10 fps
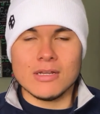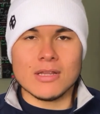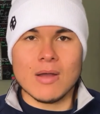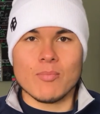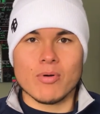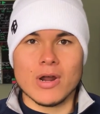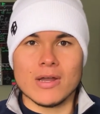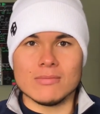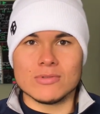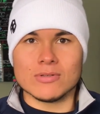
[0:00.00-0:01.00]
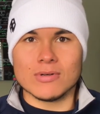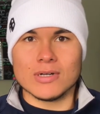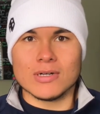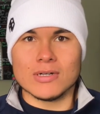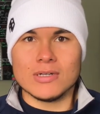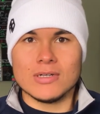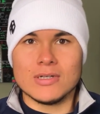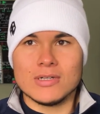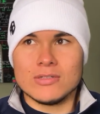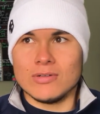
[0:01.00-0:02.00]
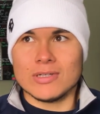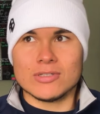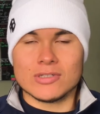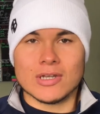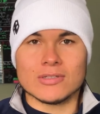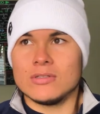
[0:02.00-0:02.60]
not primed to exercise.